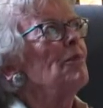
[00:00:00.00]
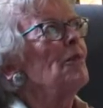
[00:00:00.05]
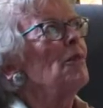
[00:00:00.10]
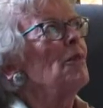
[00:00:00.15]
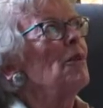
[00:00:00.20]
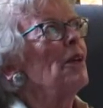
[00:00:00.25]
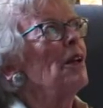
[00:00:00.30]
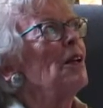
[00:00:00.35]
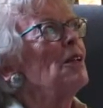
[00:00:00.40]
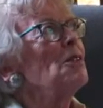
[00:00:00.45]

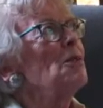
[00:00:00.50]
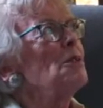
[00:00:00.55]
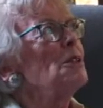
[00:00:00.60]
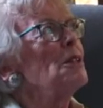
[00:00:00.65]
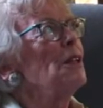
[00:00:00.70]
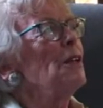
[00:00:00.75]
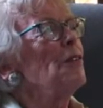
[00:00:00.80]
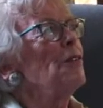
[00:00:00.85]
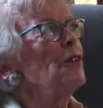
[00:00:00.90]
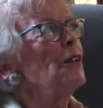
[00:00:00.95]
What else was
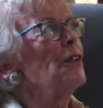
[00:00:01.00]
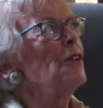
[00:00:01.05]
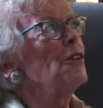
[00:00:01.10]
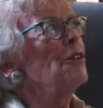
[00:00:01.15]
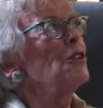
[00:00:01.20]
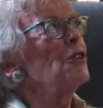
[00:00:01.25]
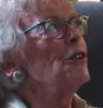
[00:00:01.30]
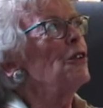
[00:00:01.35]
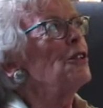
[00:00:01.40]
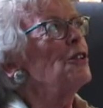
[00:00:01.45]
different in the
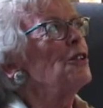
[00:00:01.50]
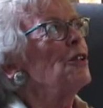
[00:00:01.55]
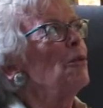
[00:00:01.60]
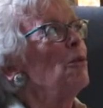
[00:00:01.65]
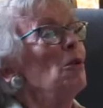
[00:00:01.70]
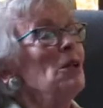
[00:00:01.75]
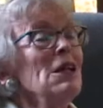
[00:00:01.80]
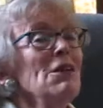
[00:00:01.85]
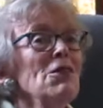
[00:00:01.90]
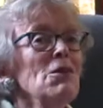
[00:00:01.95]
church?
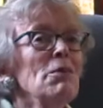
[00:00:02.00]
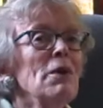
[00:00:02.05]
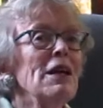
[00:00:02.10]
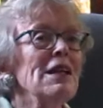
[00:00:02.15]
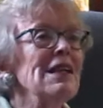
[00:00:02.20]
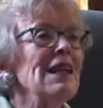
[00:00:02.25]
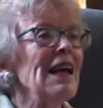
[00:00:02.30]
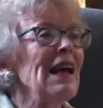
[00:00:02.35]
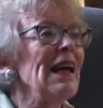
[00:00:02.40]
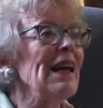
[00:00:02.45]
Well, even my
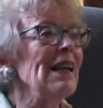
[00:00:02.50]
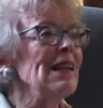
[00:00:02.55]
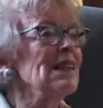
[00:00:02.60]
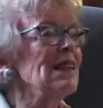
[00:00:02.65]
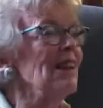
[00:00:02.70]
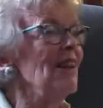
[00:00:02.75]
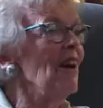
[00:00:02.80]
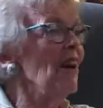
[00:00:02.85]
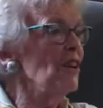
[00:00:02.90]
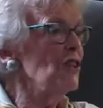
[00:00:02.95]
dad, as
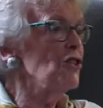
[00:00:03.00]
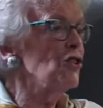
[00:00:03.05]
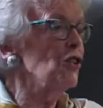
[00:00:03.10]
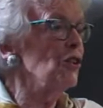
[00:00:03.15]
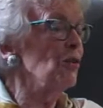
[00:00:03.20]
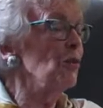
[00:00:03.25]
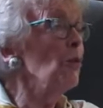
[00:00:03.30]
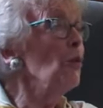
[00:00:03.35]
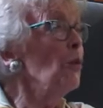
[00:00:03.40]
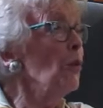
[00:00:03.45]
an
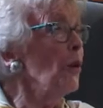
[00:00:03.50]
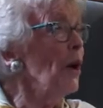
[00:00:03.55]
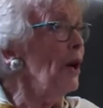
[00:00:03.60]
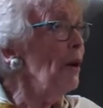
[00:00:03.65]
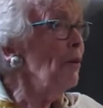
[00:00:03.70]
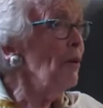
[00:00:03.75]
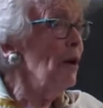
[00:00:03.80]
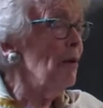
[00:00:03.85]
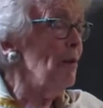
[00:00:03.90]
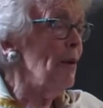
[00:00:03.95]
usher, way
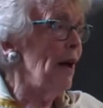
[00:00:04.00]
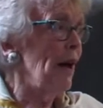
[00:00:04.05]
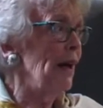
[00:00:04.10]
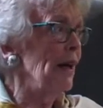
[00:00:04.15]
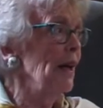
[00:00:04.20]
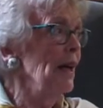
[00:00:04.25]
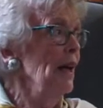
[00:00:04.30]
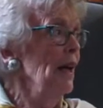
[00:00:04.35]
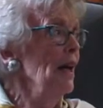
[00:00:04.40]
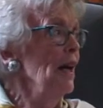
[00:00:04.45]
back,
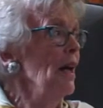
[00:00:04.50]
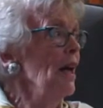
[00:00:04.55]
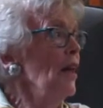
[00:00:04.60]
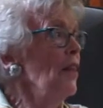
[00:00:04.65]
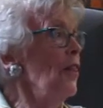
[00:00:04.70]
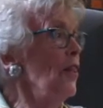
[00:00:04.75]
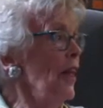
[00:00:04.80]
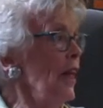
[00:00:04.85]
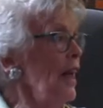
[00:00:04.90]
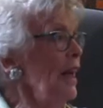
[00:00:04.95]

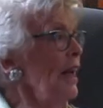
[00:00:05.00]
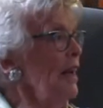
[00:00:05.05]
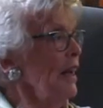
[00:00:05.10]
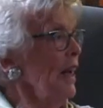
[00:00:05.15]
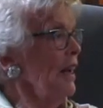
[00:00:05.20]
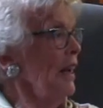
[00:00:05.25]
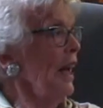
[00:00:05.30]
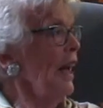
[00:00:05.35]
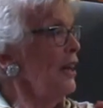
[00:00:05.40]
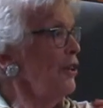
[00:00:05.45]
they
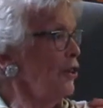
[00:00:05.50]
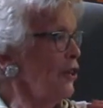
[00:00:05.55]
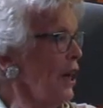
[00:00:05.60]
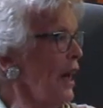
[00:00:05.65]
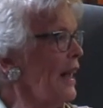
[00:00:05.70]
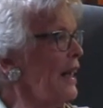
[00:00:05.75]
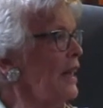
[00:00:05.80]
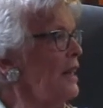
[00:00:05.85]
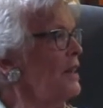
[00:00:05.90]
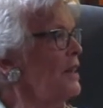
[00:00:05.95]
had
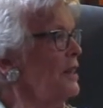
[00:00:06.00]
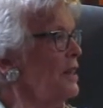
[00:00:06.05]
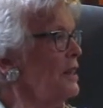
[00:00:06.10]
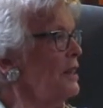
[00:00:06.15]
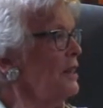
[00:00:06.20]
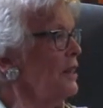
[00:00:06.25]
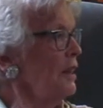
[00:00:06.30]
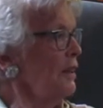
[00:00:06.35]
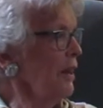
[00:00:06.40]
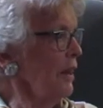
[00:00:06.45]
jackets
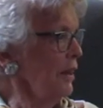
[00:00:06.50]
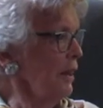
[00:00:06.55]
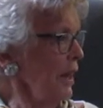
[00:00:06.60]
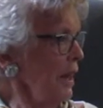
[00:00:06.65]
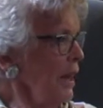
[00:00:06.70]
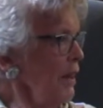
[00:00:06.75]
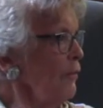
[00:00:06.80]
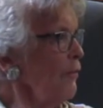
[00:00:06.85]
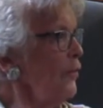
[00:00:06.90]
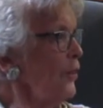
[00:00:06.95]

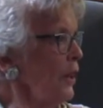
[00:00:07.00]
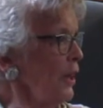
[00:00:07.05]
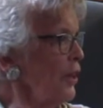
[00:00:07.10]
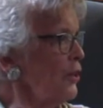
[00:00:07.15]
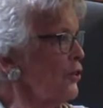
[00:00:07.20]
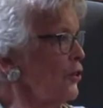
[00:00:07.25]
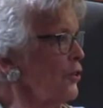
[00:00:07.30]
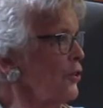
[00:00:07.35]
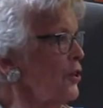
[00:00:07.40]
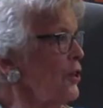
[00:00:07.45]
for the
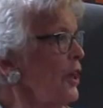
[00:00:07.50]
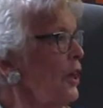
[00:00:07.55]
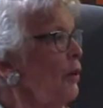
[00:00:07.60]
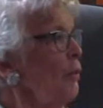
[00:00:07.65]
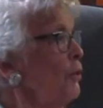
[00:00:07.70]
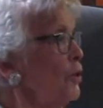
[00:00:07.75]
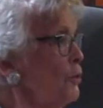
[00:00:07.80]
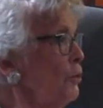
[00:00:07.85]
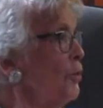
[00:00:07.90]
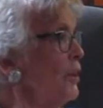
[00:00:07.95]
ushers,
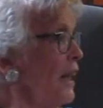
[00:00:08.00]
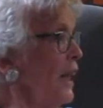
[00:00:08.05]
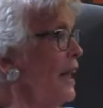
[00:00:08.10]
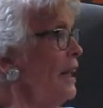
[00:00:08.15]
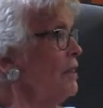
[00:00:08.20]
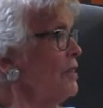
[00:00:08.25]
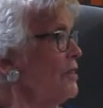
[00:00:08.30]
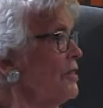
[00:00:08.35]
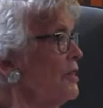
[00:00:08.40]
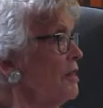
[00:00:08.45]
which were
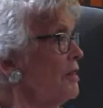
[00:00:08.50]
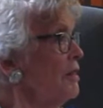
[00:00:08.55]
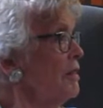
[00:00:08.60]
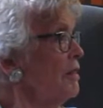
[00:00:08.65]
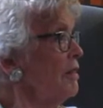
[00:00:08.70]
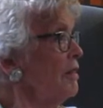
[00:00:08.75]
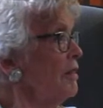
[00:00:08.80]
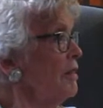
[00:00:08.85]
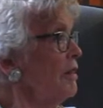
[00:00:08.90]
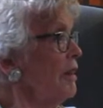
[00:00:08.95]
tails,
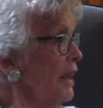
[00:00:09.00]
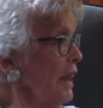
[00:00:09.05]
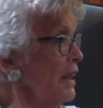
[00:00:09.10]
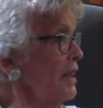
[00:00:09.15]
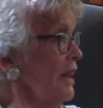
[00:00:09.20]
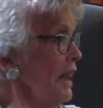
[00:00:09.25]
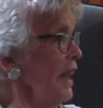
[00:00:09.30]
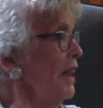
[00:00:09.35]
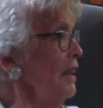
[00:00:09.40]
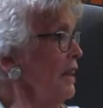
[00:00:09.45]
like a
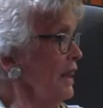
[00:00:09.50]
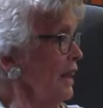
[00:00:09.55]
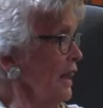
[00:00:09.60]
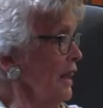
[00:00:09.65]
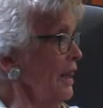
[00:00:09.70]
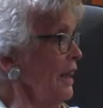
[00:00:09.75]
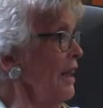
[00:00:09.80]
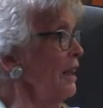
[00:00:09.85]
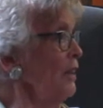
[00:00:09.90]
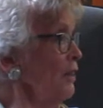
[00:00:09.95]
tail,
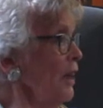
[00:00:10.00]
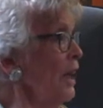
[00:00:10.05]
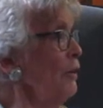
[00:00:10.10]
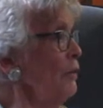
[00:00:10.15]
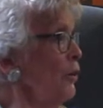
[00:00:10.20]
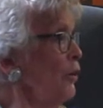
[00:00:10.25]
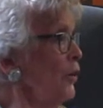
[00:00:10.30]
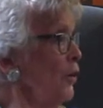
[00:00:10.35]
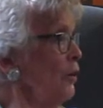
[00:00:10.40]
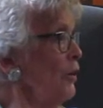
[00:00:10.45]
and they
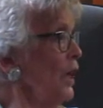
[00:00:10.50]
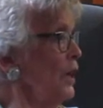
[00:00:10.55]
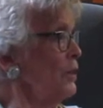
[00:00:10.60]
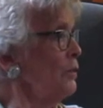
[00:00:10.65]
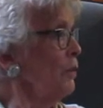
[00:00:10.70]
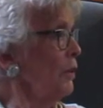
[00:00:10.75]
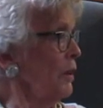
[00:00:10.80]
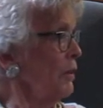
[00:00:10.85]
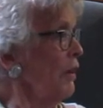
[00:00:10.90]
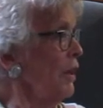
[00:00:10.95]
wore the nice,
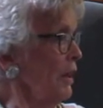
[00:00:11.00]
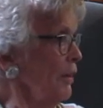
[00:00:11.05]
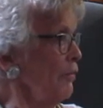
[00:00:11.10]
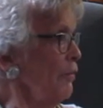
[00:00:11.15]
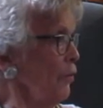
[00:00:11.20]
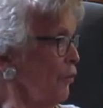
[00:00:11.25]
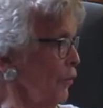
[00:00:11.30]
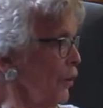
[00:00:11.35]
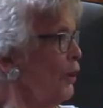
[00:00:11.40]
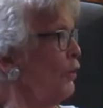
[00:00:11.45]

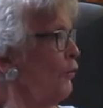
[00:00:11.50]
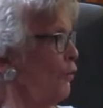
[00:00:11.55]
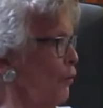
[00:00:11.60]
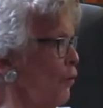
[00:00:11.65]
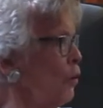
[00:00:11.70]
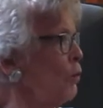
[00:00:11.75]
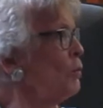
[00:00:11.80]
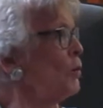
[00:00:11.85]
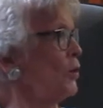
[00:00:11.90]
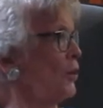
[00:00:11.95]
very
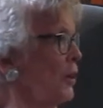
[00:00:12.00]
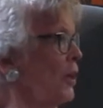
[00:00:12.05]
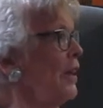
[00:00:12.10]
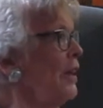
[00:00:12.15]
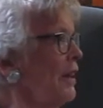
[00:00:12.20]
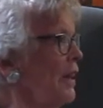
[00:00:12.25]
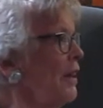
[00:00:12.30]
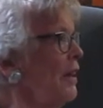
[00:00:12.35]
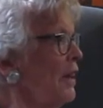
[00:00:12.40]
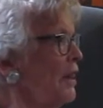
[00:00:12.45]
formal
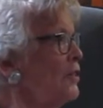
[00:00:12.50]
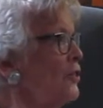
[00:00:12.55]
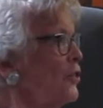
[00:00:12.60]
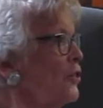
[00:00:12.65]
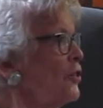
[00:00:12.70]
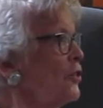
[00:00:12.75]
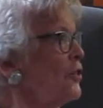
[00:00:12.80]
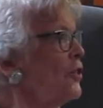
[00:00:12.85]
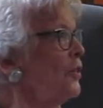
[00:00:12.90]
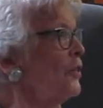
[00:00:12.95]
looking
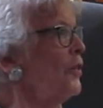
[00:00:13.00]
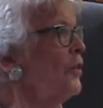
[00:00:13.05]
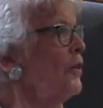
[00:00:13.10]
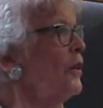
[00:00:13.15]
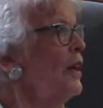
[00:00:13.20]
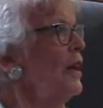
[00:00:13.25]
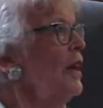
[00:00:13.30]
ushers, you know.